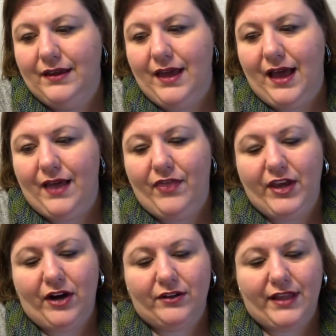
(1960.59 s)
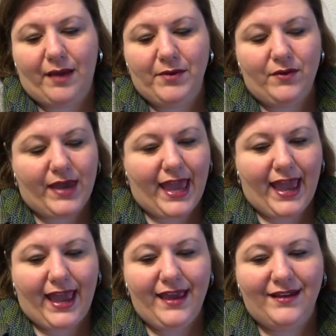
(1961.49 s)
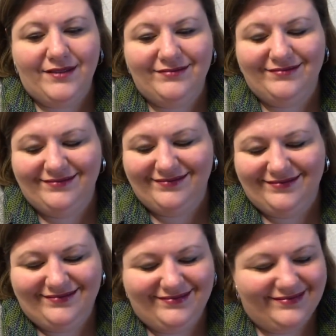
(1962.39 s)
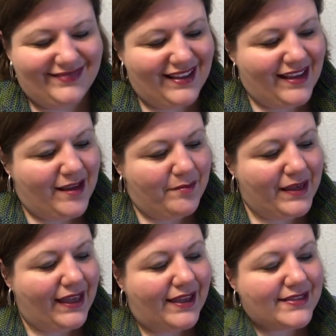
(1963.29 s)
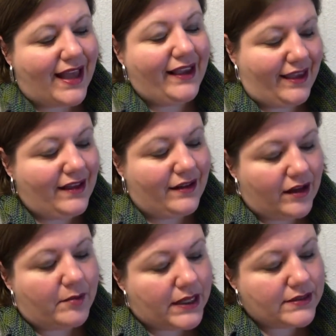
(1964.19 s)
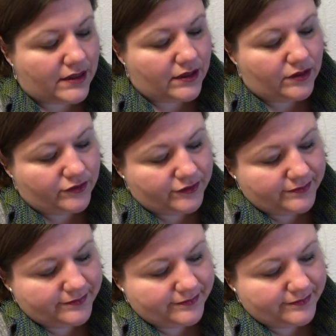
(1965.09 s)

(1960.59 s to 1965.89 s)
the Yarn Lab UK because I can't help myself.